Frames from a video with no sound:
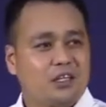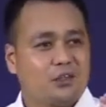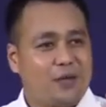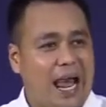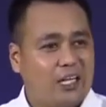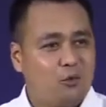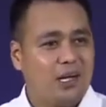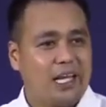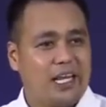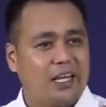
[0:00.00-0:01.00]

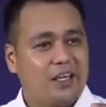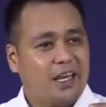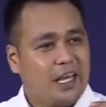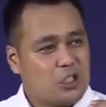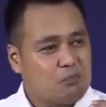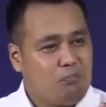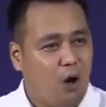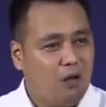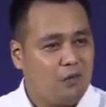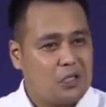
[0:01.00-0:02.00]
gradually, a
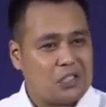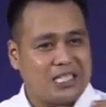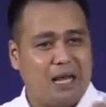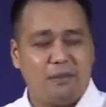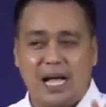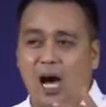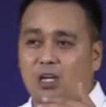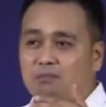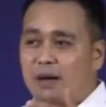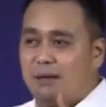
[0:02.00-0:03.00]
small voice coming
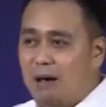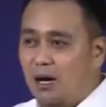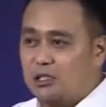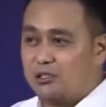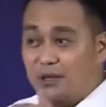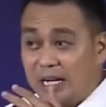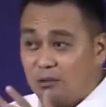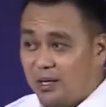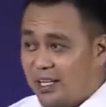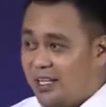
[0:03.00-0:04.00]
out of my mouth,
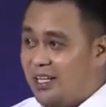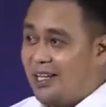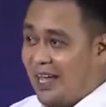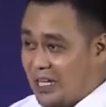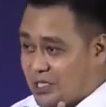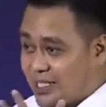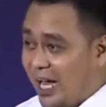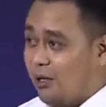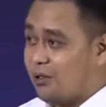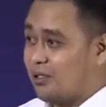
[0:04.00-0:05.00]
gradually, a
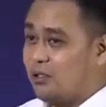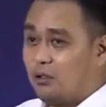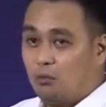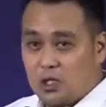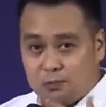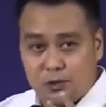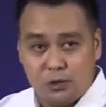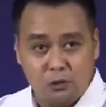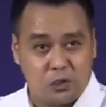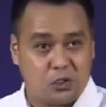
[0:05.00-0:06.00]
sound was
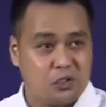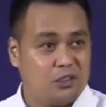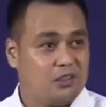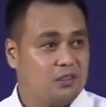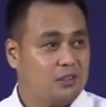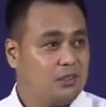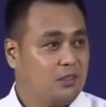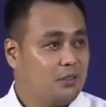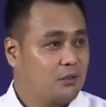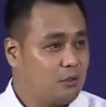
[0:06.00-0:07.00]
produced
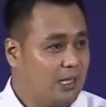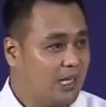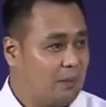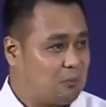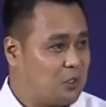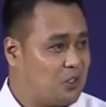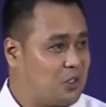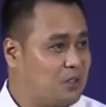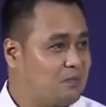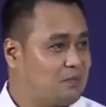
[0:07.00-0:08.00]
through my lips.